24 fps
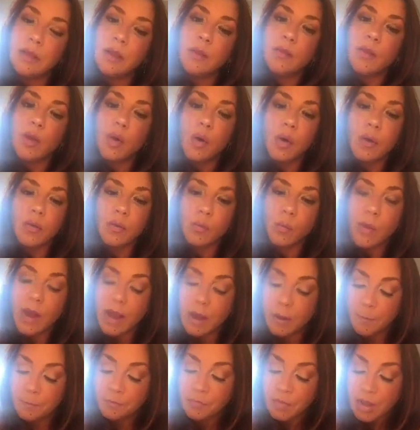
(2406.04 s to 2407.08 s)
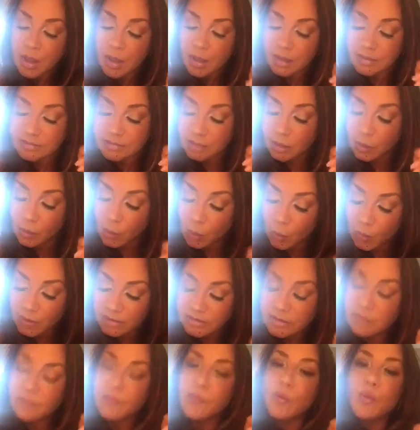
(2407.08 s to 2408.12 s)
in the earth realm is an
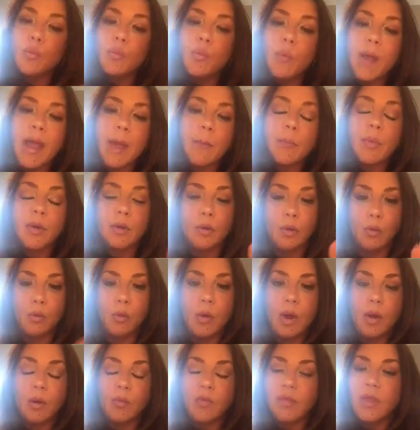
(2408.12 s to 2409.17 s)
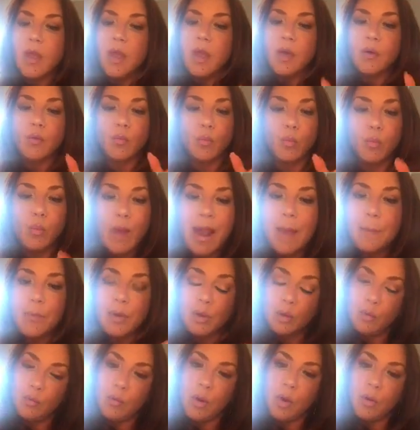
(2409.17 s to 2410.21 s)
anointing for rapid growth,
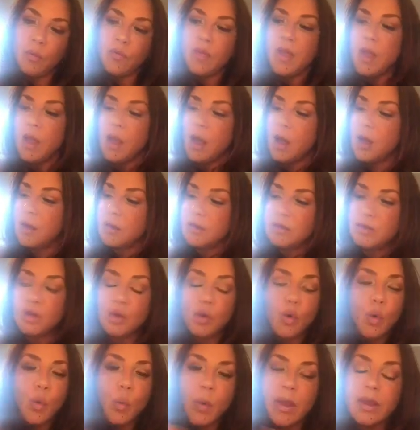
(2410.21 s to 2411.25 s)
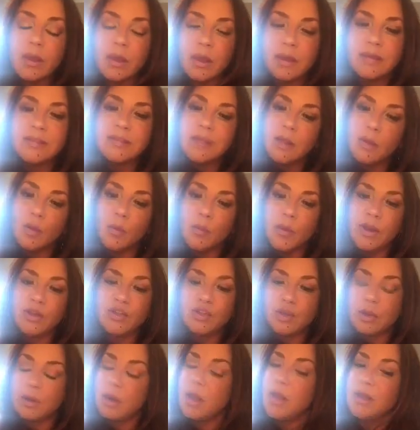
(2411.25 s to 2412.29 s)
quick
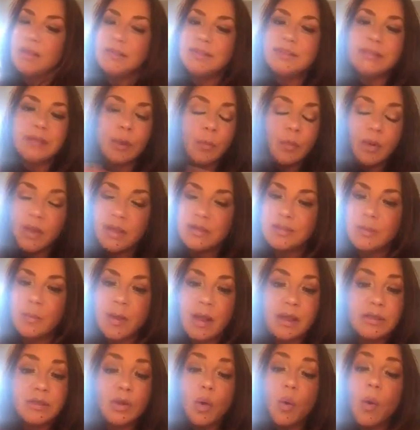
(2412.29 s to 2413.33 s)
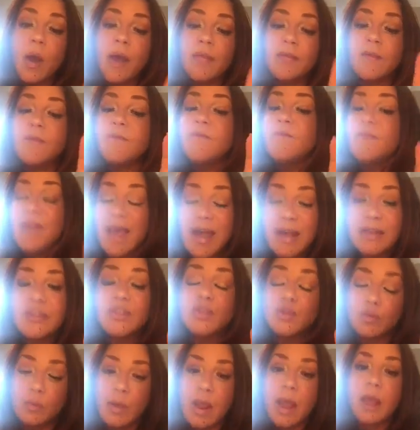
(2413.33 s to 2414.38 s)
acceleration. Somebody's about to go on the
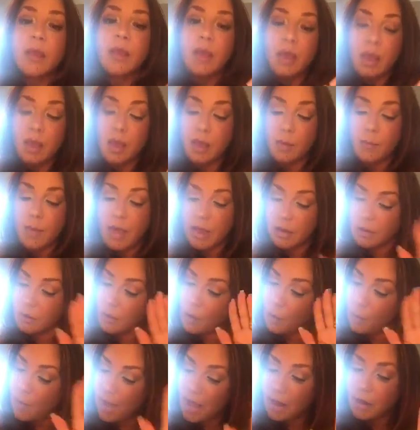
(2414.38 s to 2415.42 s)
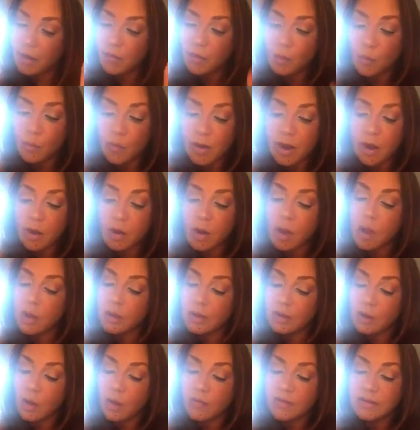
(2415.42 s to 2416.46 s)
fast track. Amen. Go back on the prayer call,
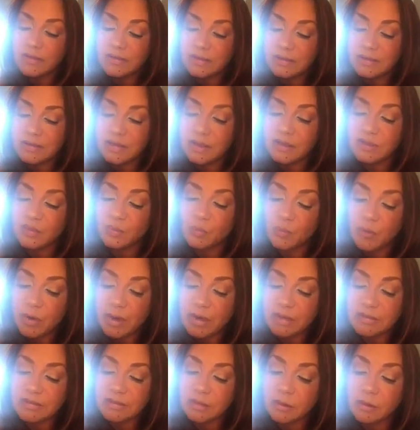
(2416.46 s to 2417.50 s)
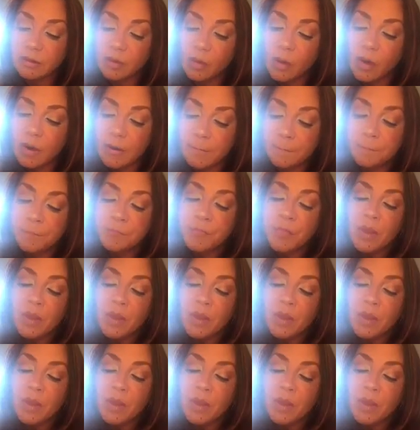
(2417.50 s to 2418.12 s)
get all the details. Praise the Lord.